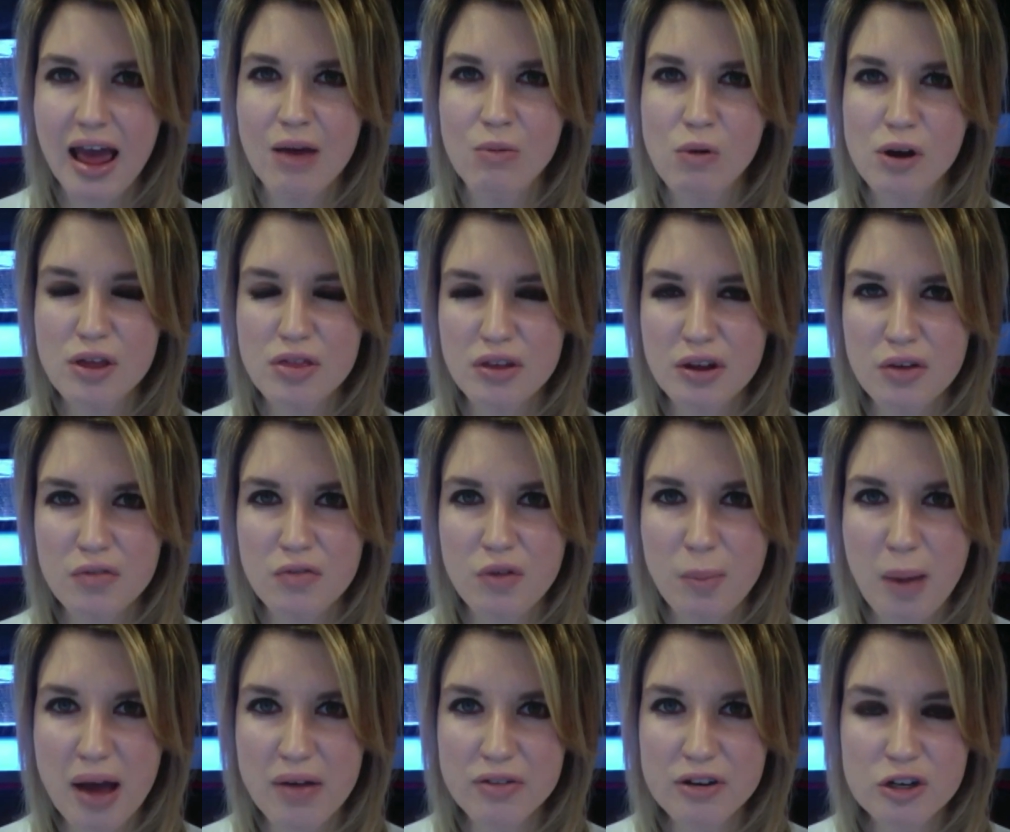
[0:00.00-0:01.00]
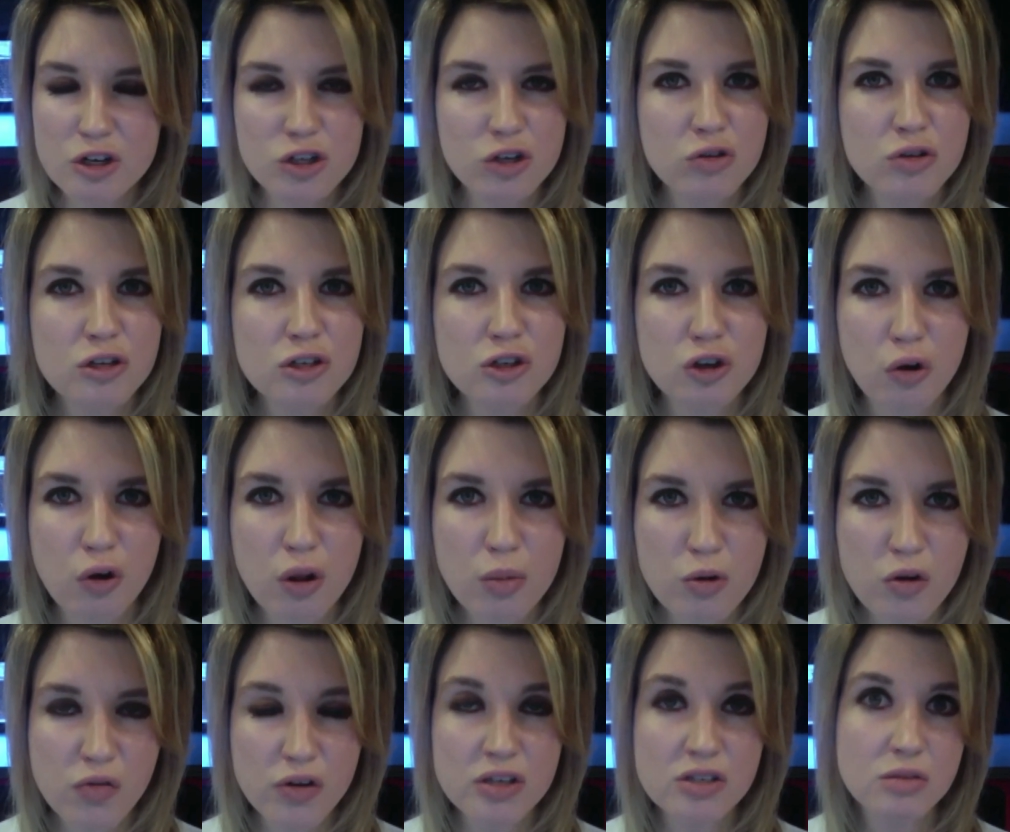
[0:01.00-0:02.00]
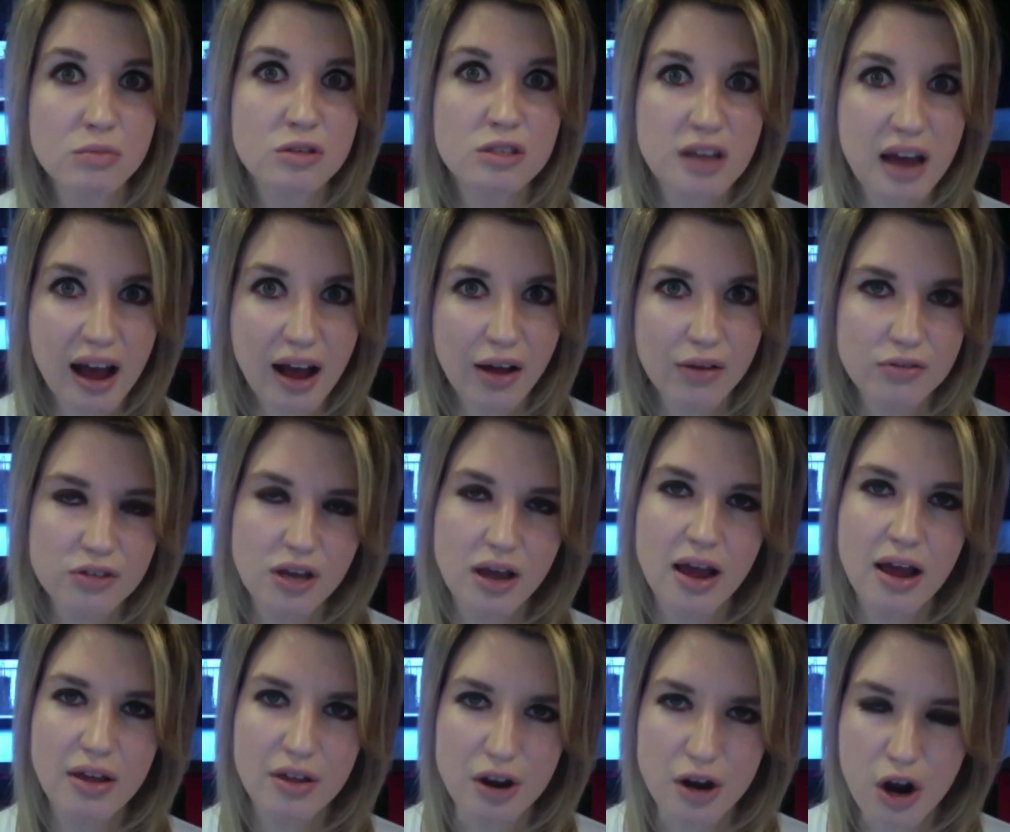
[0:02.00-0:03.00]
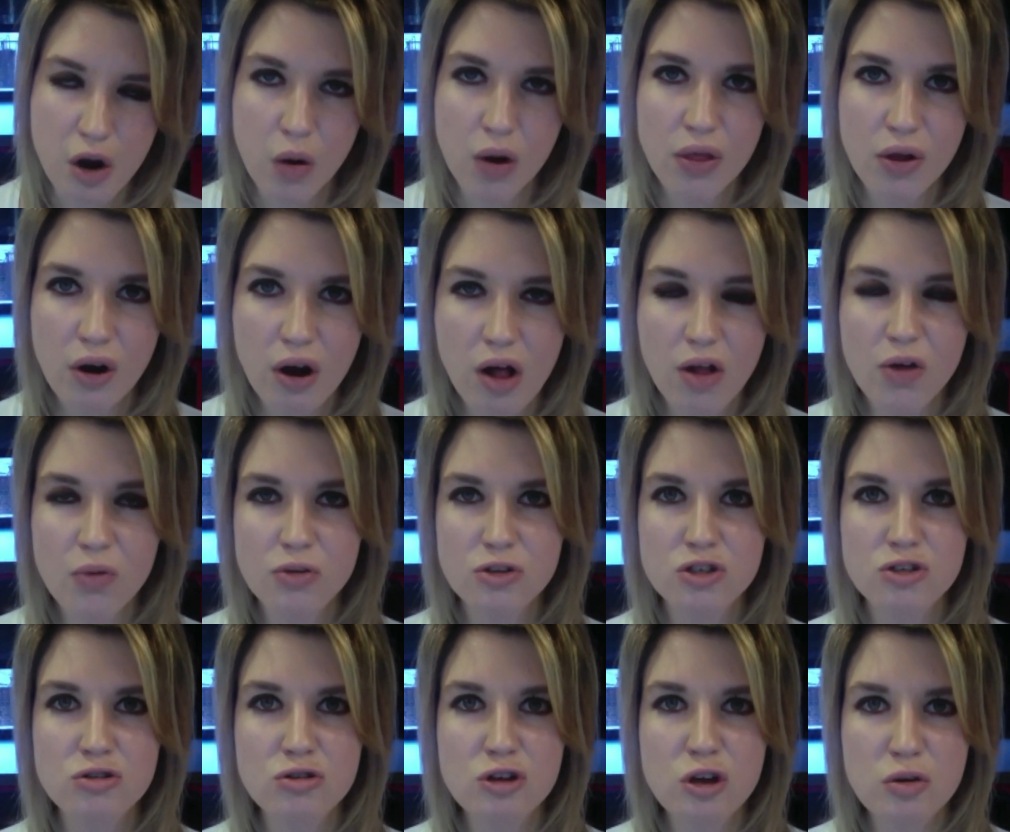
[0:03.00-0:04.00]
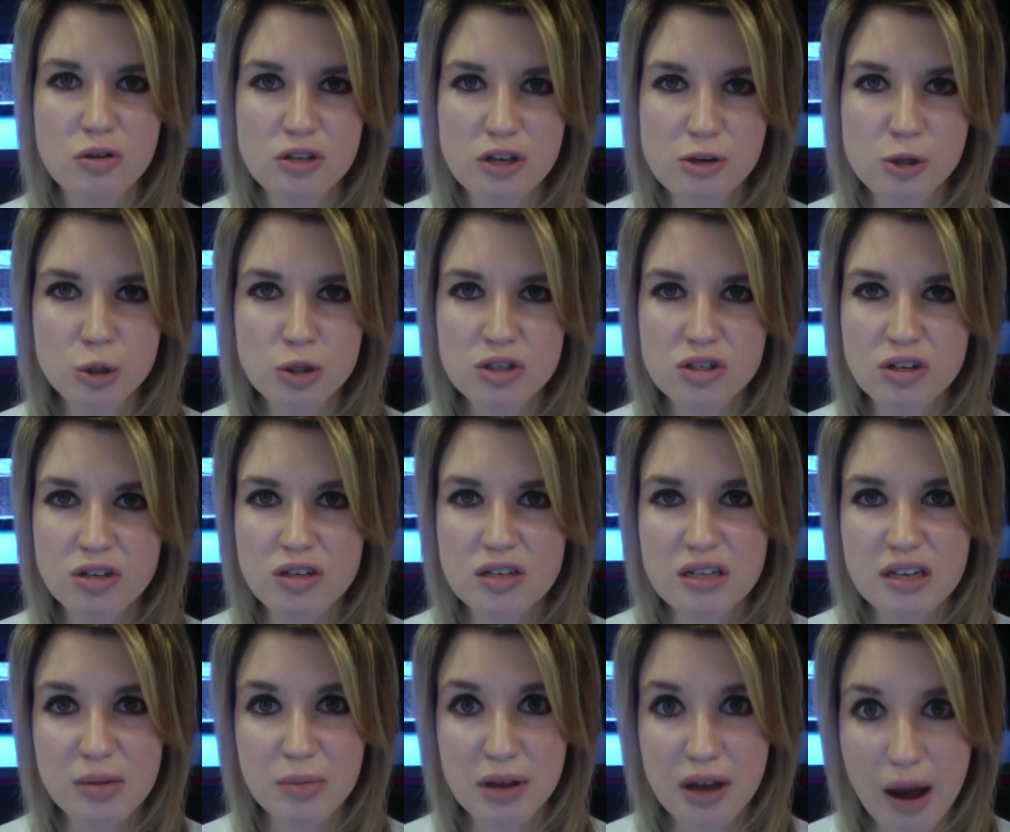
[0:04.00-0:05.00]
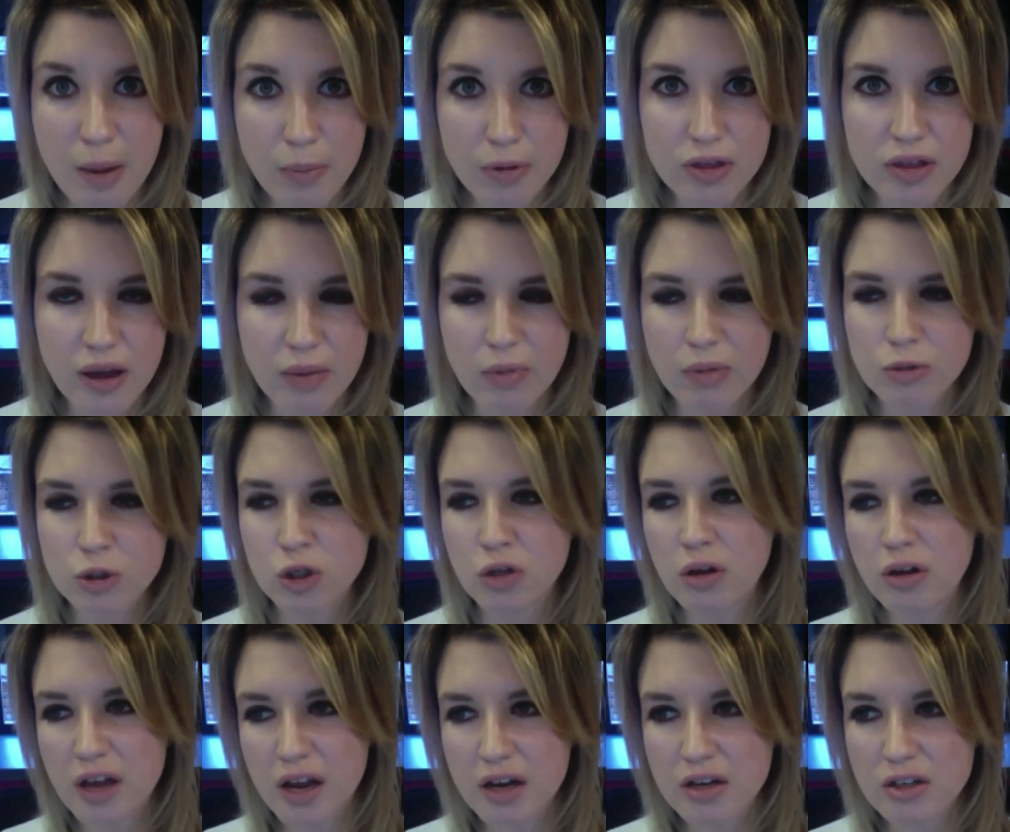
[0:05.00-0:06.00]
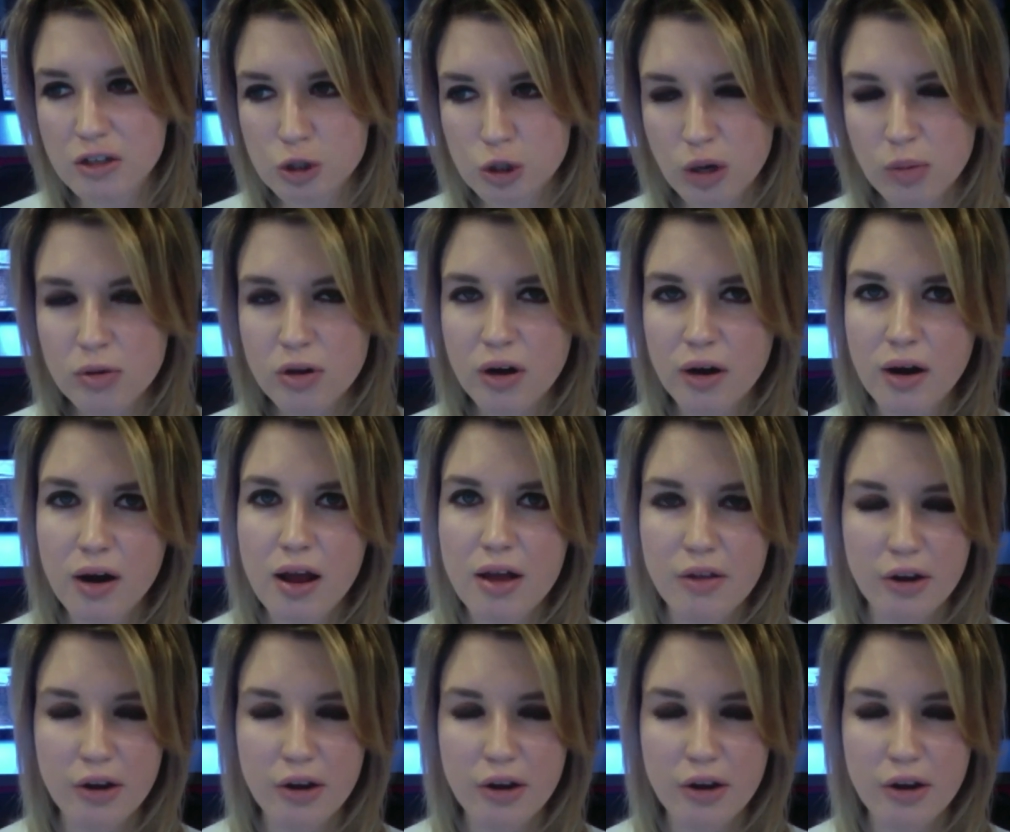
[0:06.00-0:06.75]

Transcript: And what do you think of them having to do these girl movies themselves, that no other Hollywood studio is interested in teaming up with them? I'm sure they'll get a distributor.